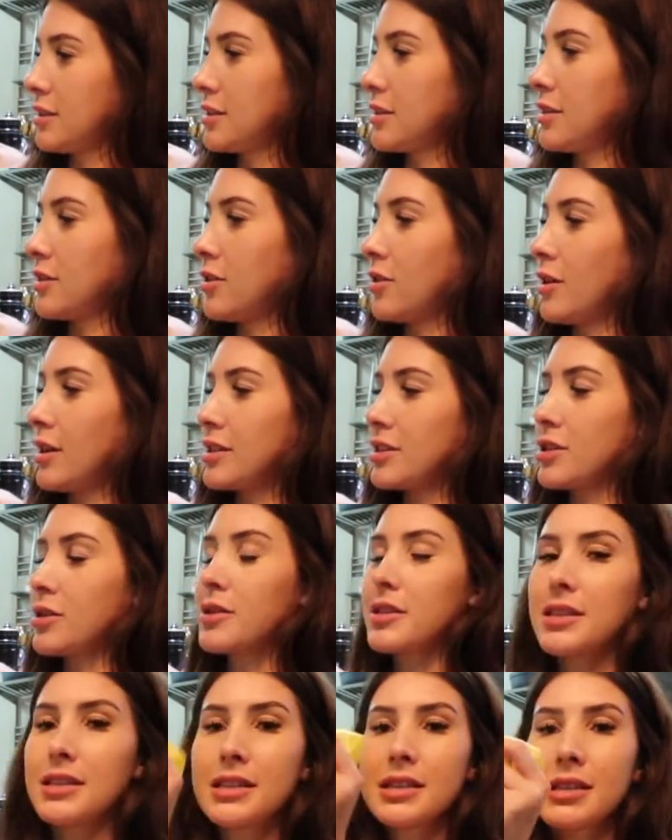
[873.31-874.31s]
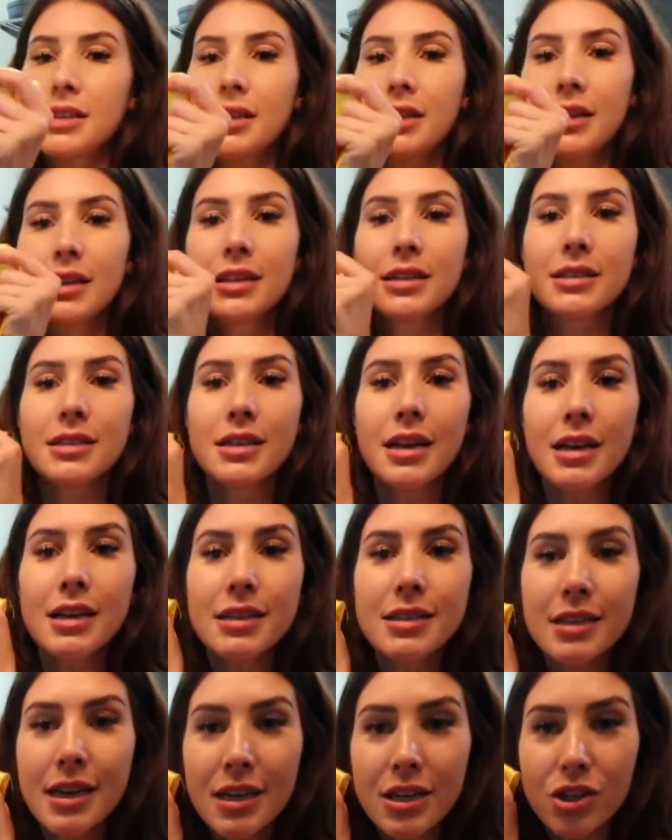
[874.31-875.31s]
So as you can see, it is
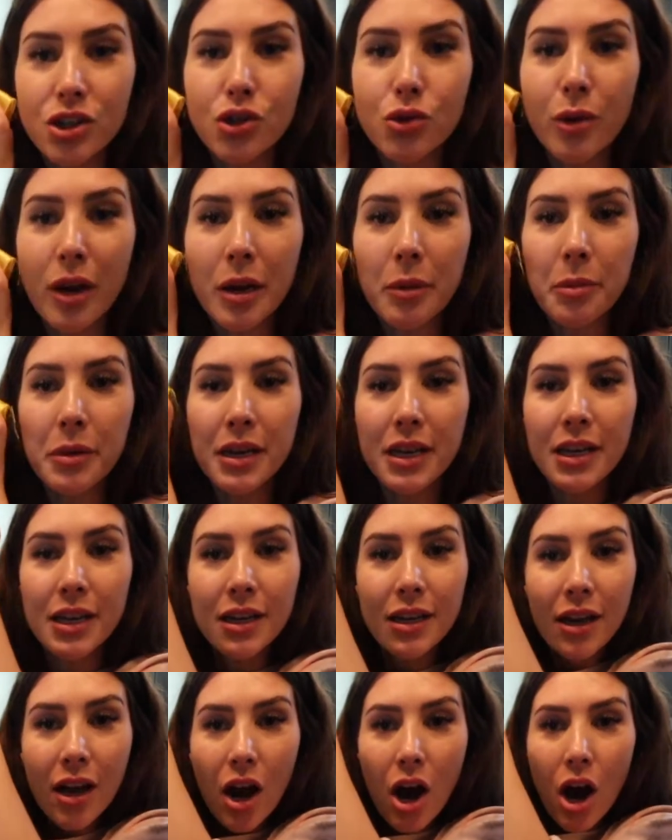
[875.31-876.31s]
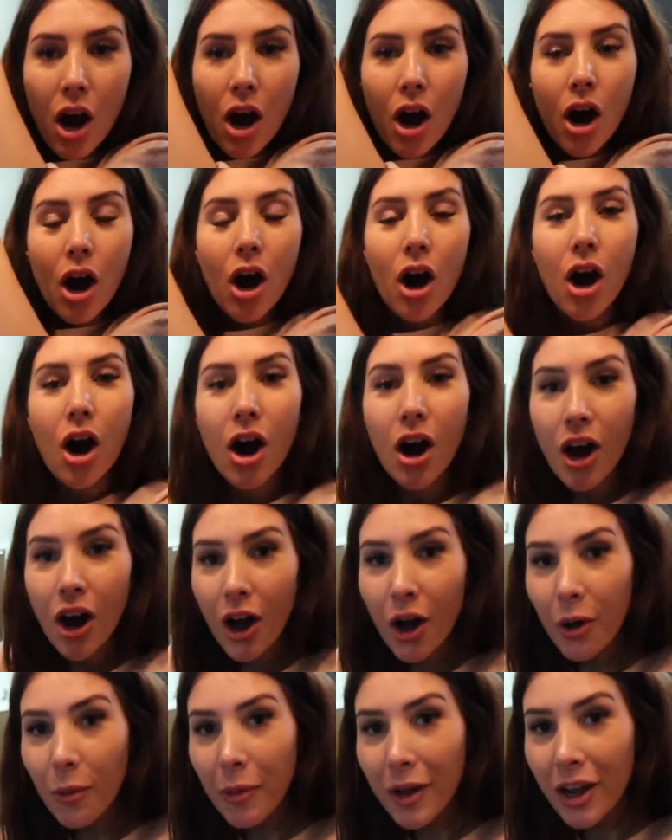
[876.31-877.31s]
nice and drapey. Oh
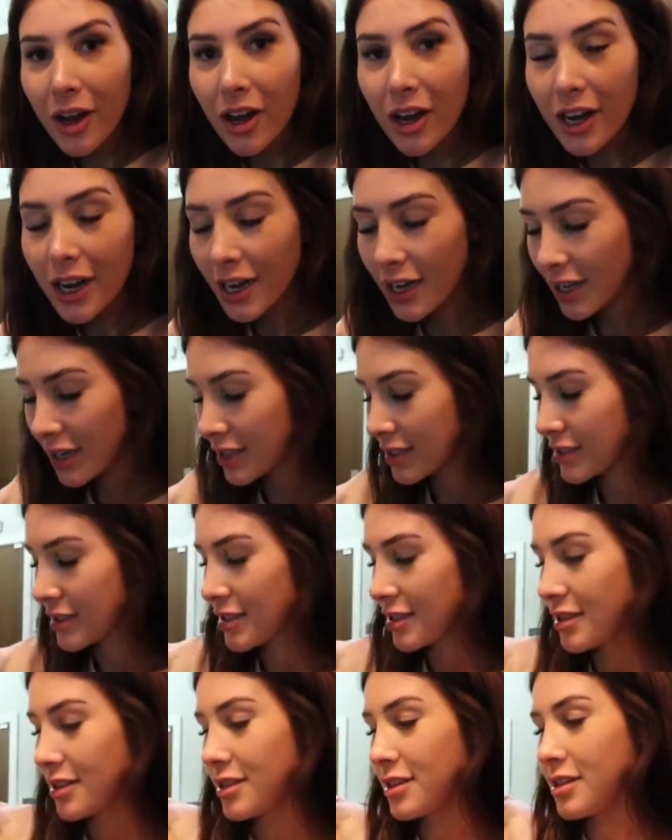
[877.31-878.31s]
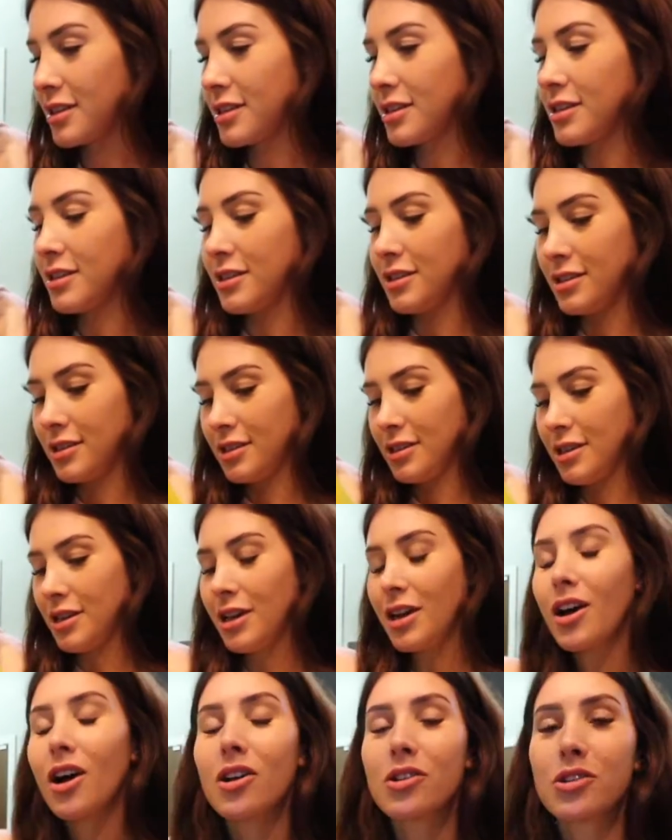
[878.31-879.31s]
my god, guys.
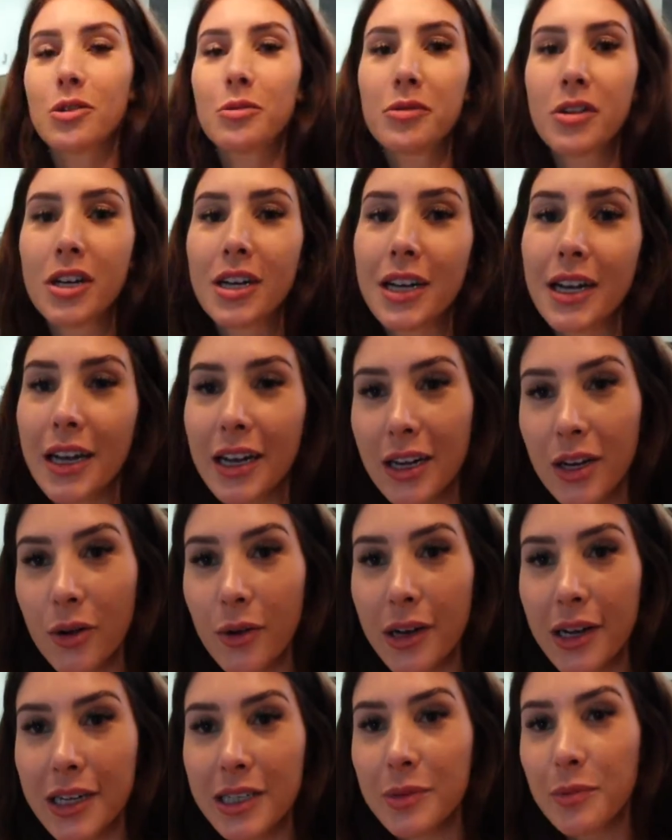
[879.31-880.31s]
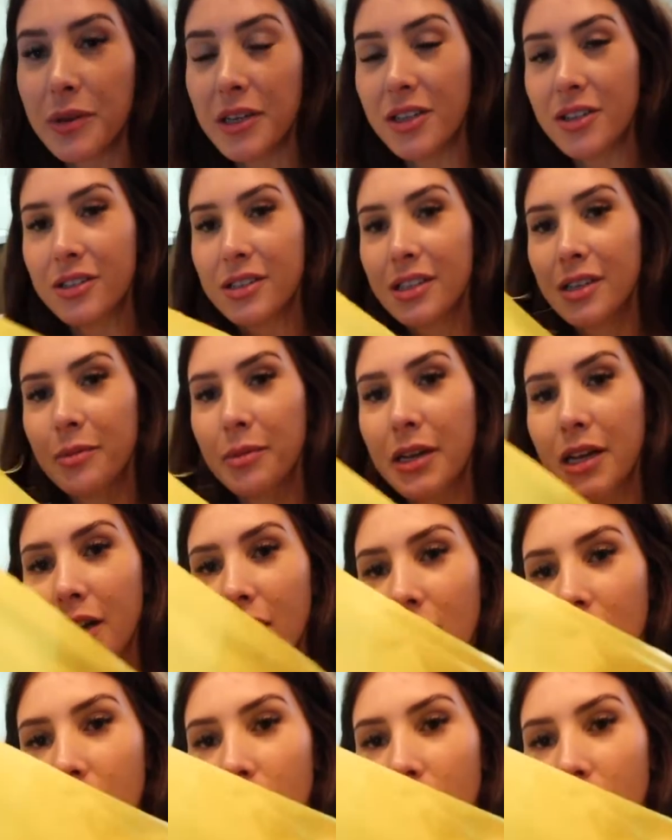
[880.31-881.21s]
Also, I'm talking kind of quiet because Peter's sleeping.